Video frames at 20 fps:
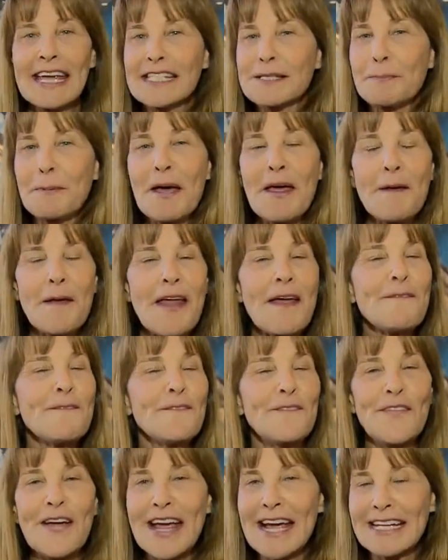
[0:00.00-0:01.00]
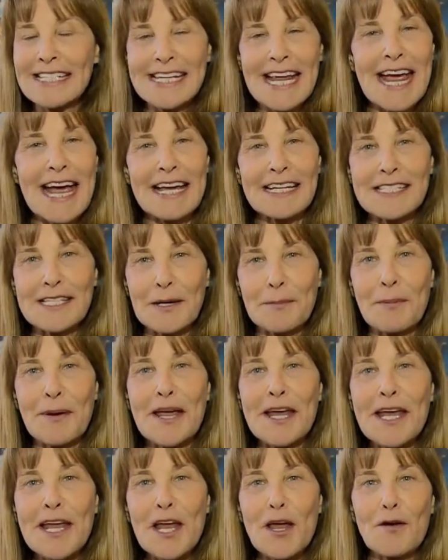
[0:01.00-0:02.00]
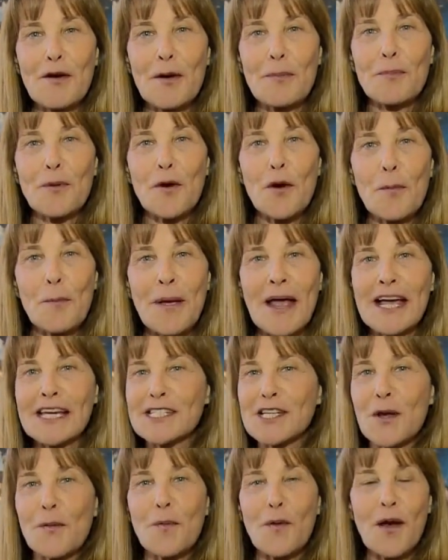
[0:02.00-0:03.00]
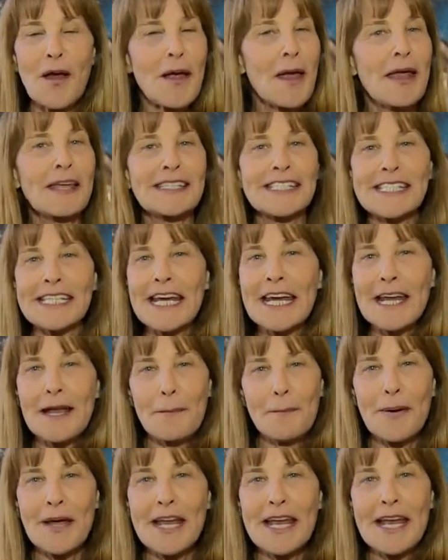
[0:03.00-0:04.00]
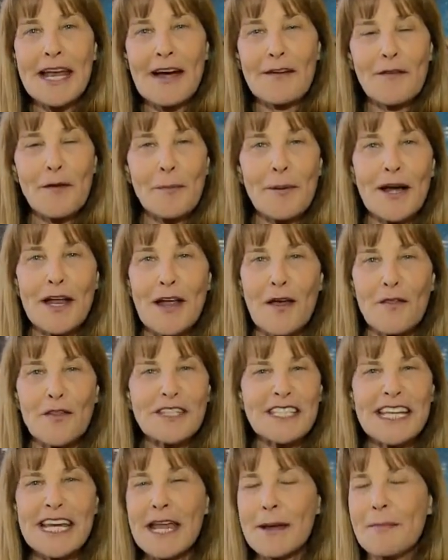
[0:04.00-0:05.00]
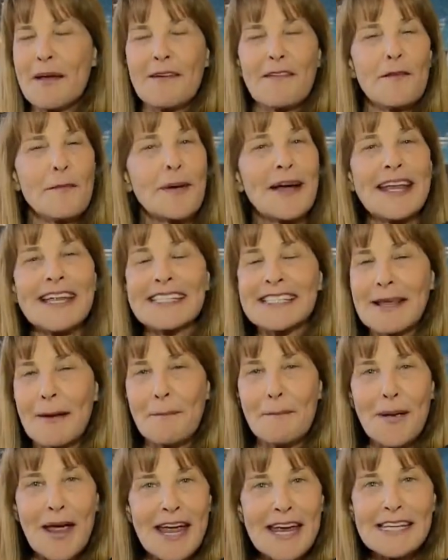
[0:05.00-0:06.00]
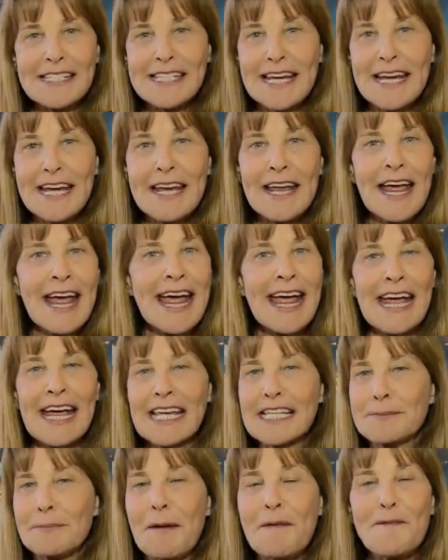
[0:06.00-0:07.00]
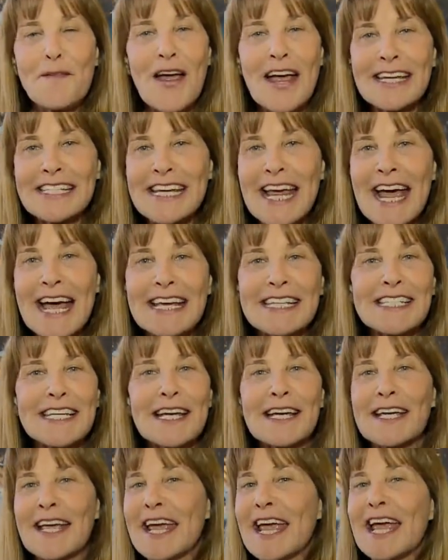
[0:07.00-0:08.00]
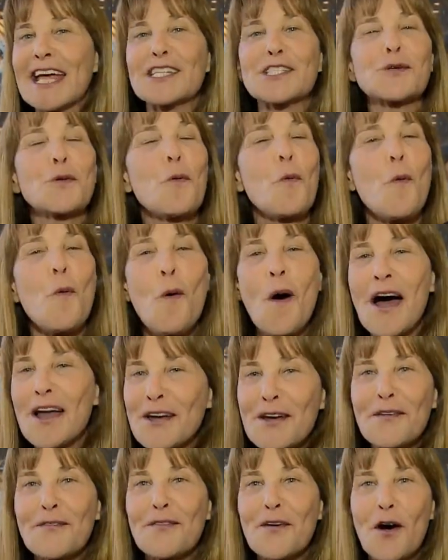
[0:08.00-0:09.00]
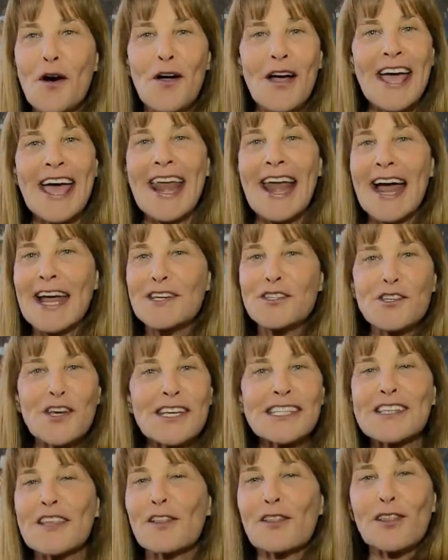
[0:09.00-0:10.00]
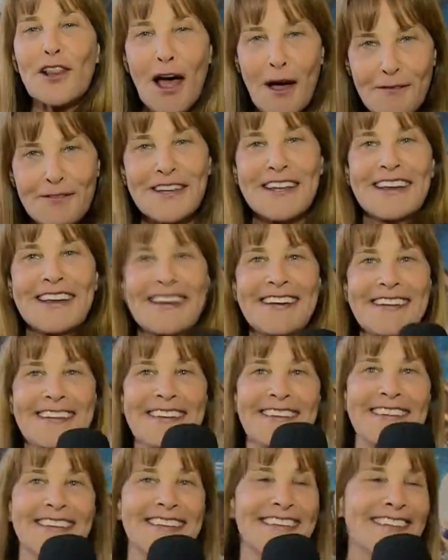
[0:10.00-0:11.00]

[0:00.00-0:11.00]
It's been fantastic being here in Budapest and seeing and meeting everybody on the team. Everybody is amazing. It's been fantastic. It's wonderful and I just loved it.